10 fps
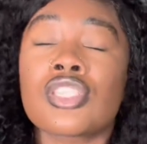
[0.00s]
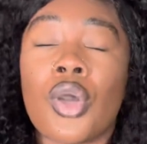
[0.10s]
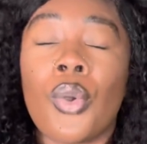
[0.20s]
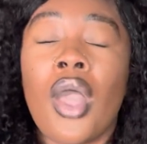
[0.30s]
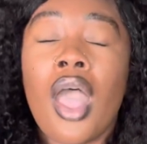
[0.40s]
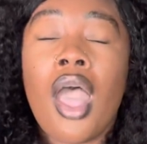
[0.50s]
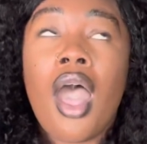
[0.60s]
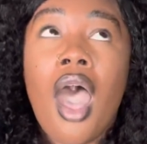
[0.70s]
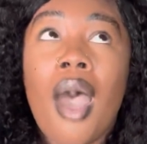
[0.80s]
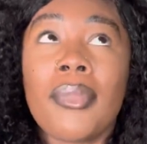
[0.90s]
So
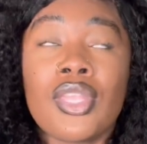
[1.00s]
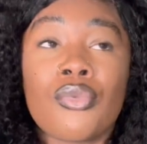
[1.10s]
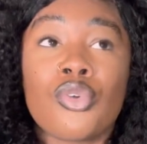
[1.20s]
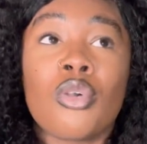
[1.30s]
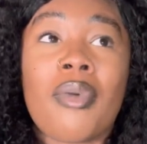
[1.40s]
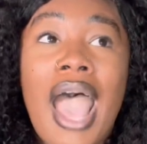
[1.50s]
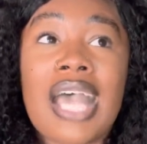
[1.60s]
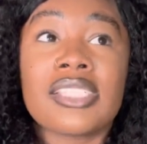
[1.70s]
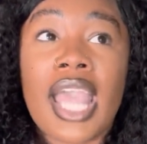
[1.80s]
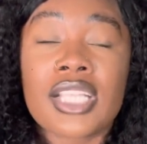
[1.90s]
I'm in the room,
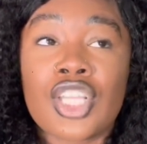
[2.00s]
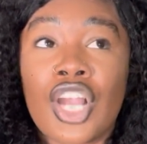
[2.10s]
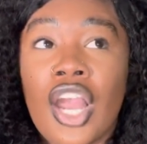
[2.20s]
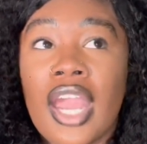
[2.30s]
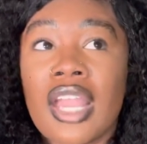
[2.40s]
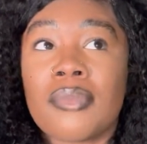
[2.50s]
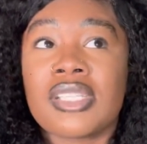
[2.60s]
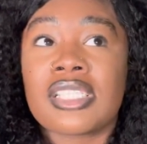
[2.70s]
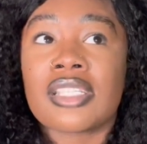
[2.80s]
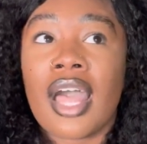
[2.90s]
I text her, and I'm
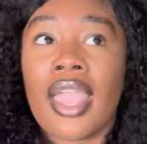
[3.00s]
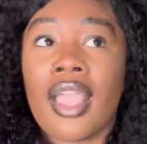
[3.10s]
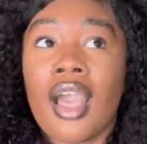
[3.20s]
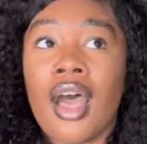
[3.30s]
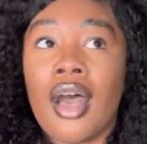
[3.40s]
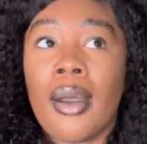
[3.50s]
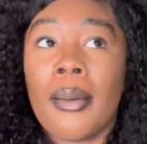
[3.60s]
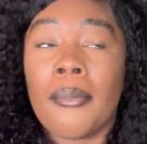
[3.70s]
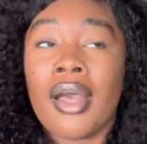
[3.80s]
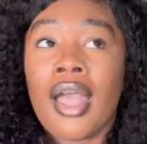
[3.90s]
just like,
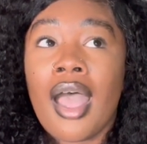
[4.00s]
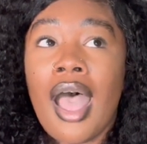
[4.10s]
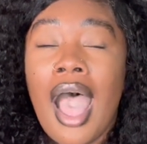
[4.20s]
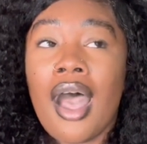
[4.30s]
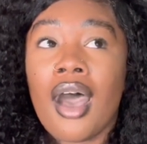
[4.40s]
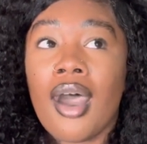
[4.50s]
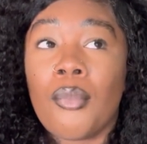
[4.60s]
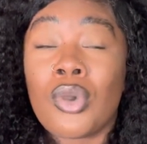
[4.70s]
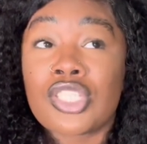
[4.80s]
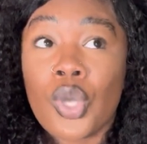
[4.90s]

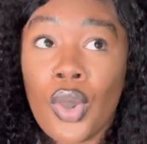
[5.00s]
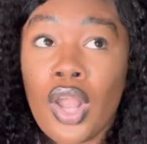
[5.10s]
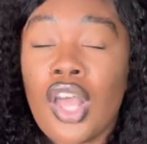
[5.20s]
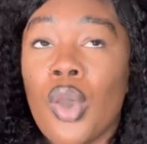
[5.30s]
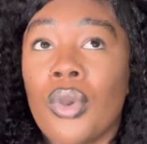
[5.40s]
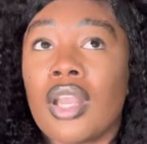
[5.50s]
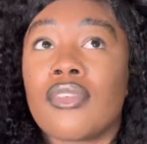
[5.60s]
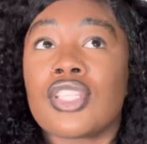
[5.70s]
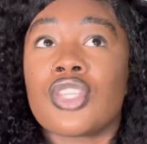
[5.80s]
what's going on or whatever.